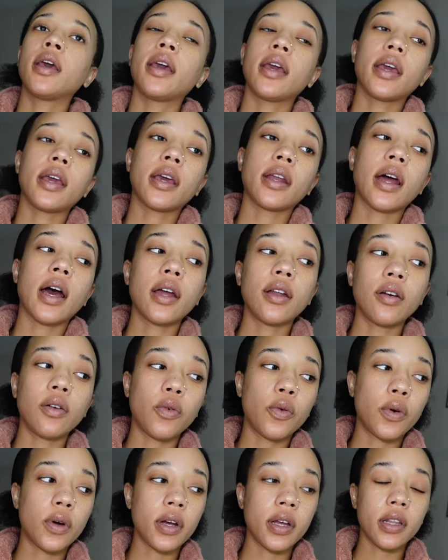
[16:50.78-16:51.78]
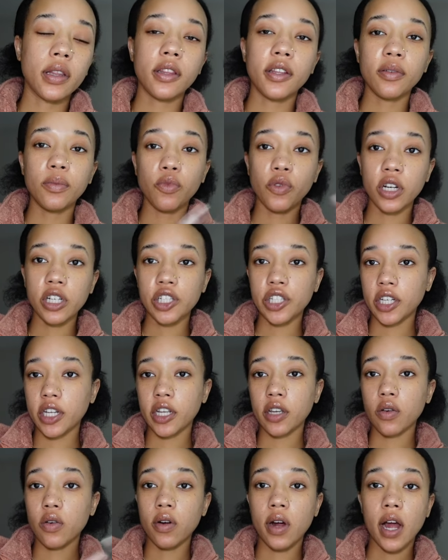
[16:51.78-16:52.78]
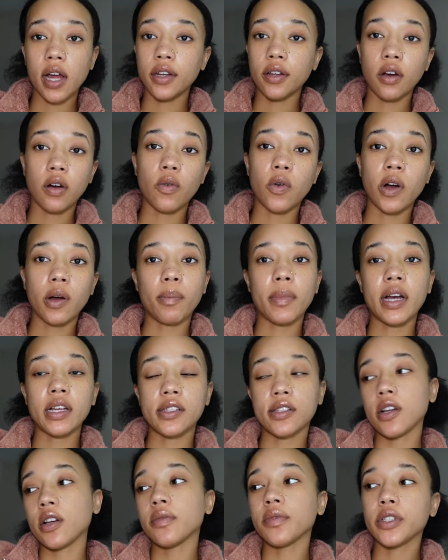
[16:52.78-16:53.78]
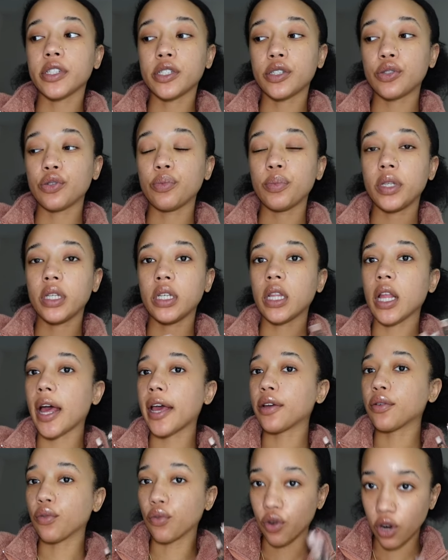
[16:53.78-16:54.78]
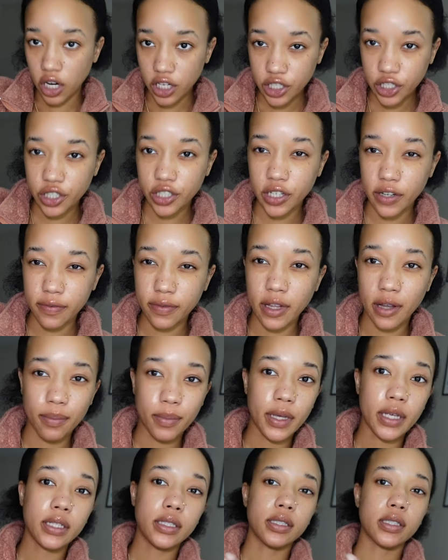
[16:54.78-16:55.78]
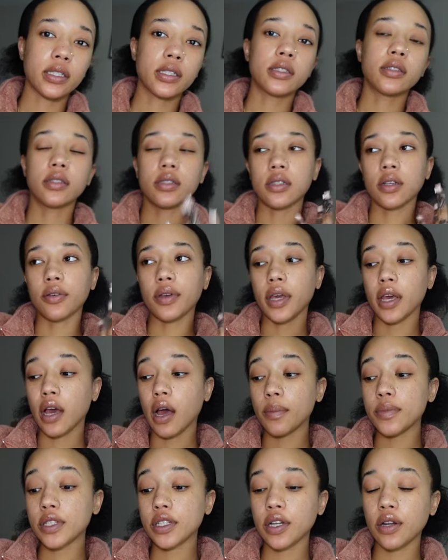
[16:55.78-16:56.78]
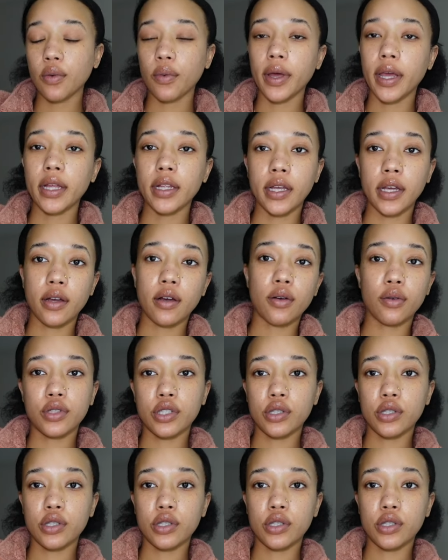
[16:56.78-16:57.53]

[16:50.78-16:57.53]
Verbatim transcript: and I don't want them rushing, or I don't want my service to be like rushed, if that makes sense. So yeah, I'm just gonna wait and go